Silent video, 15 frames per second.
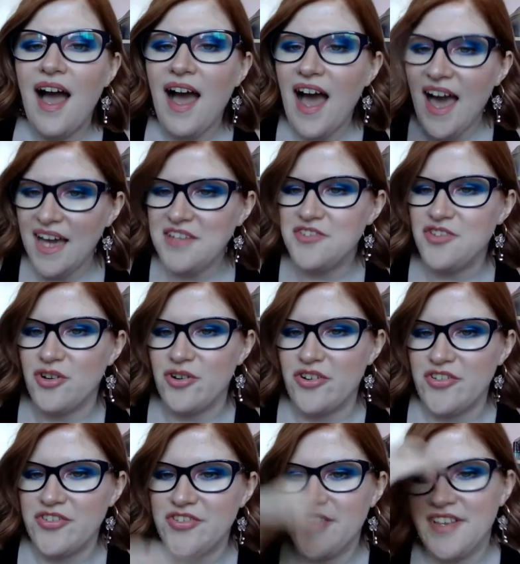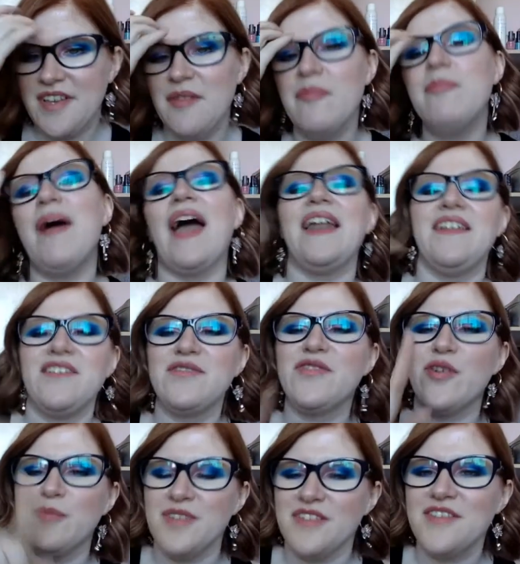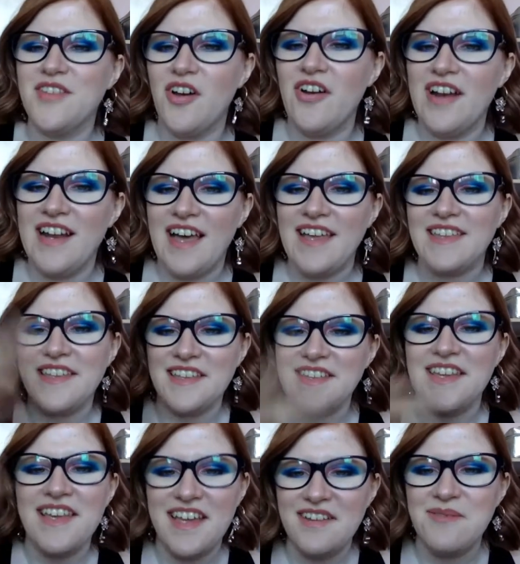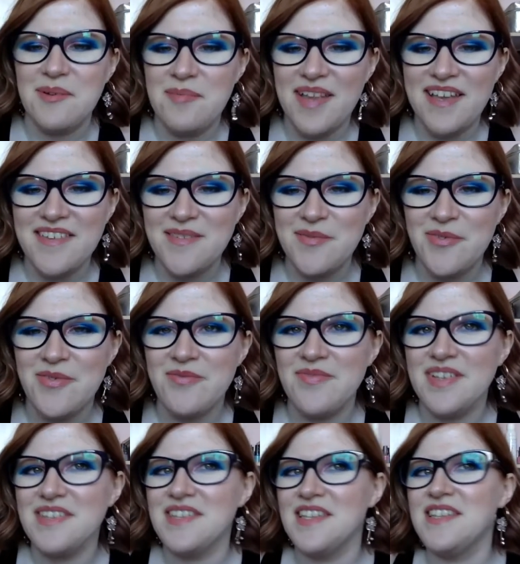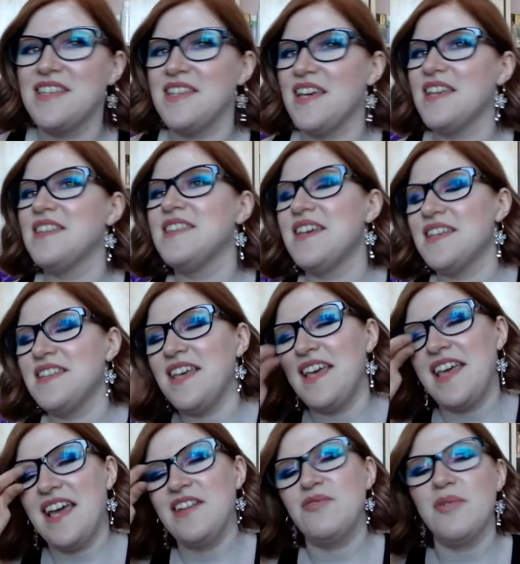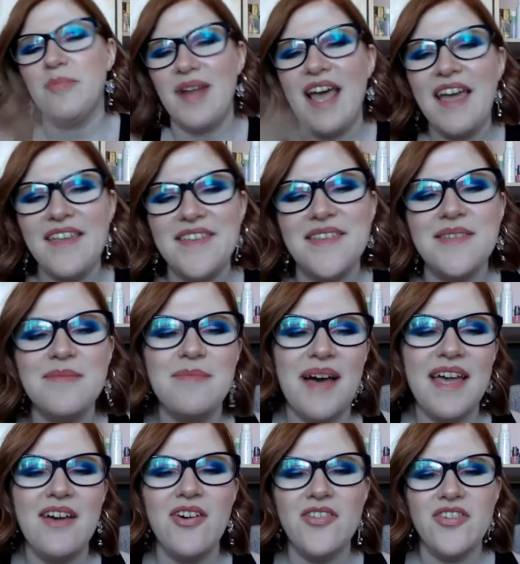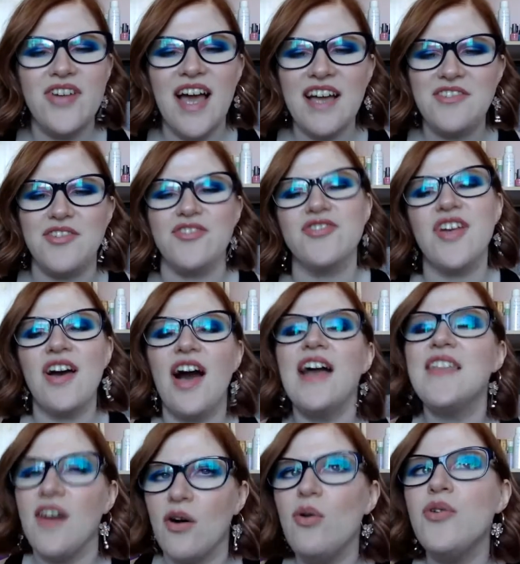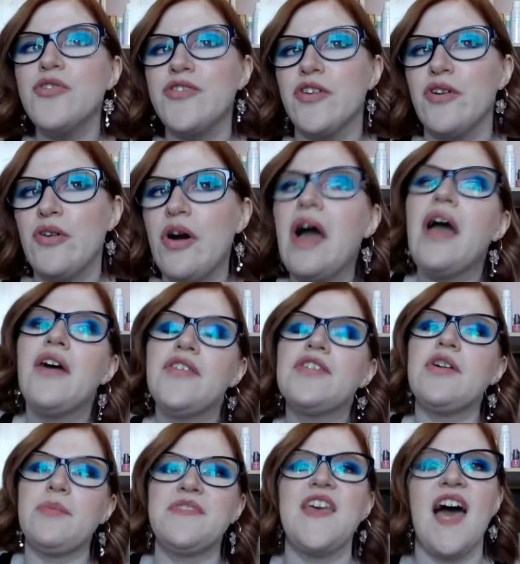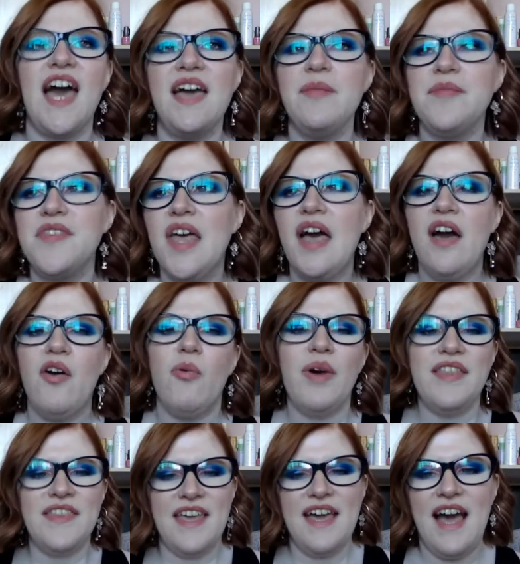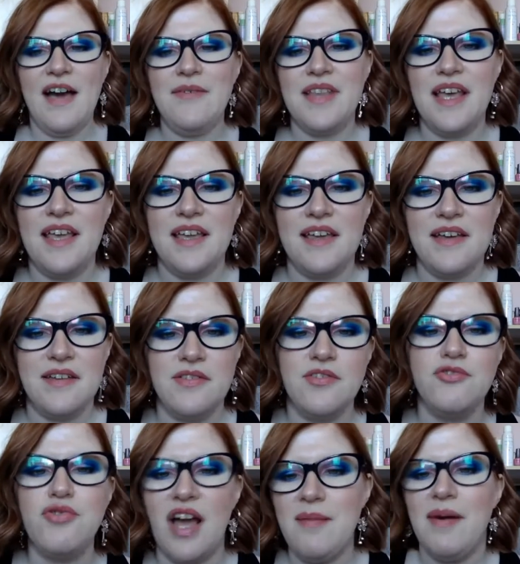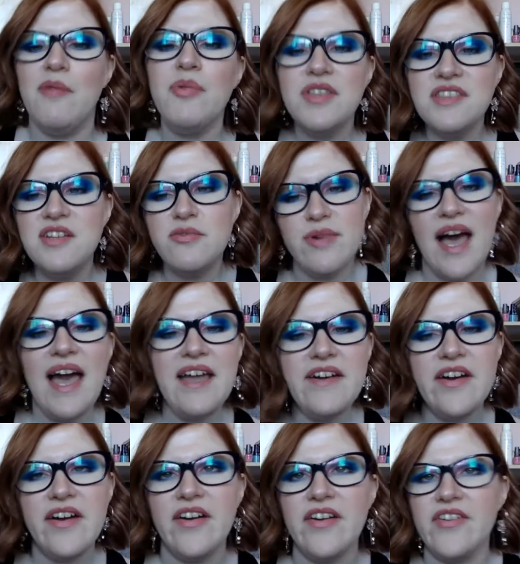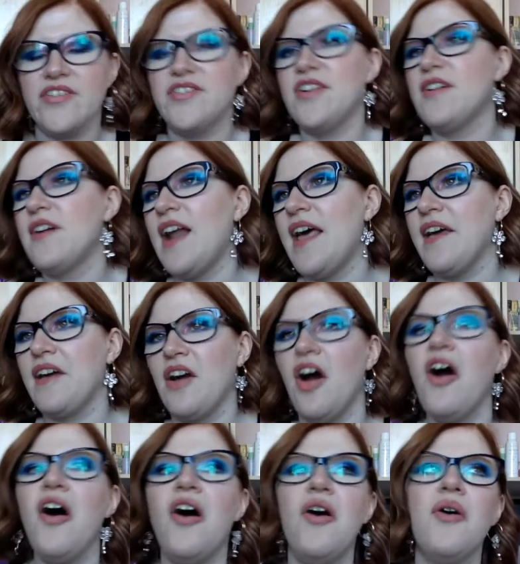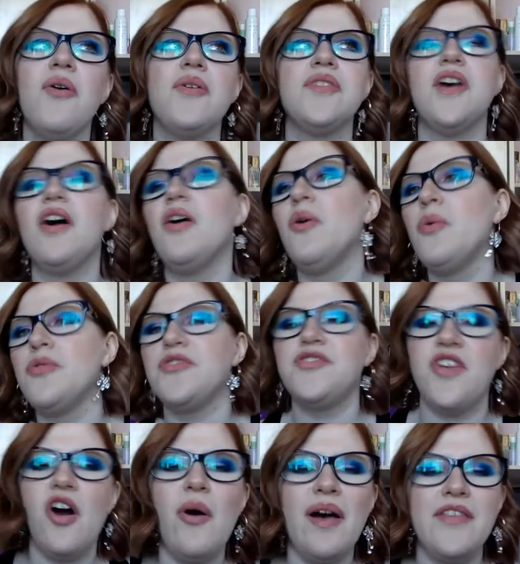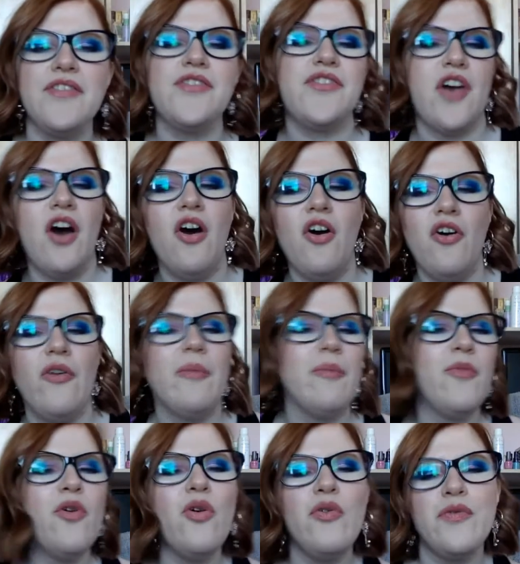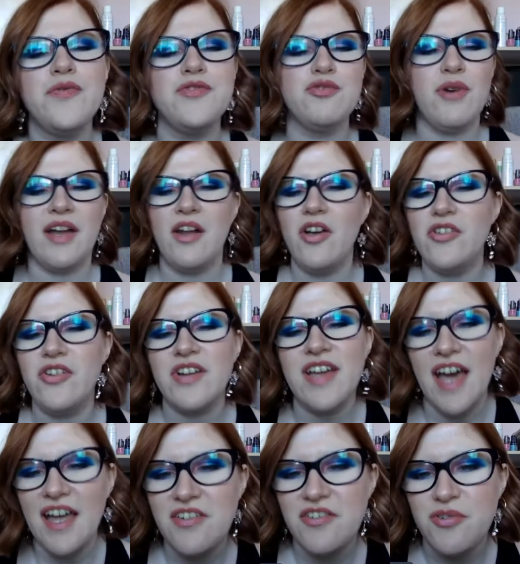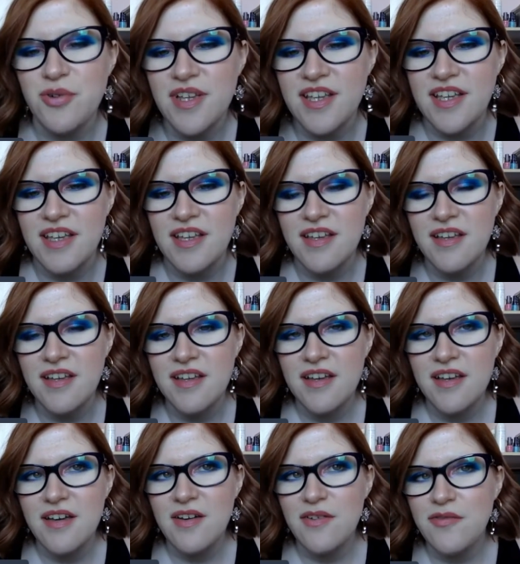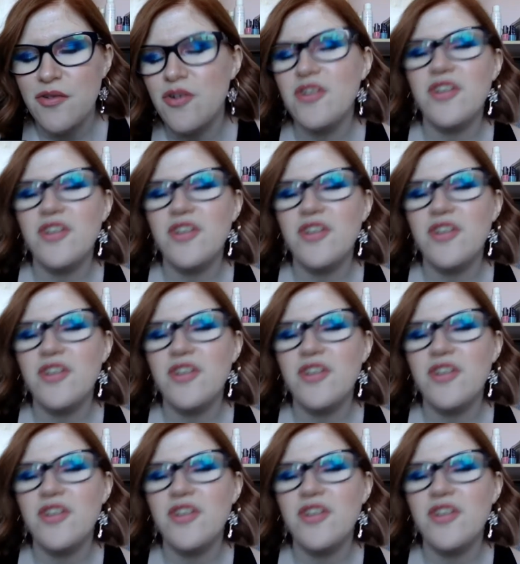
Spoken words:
Actors vanish from the storyline and then they get replaced and then they get replaced by other actors. And also sometimes when they have like drama with the writers, they're like, oh no, so and so moved to another country for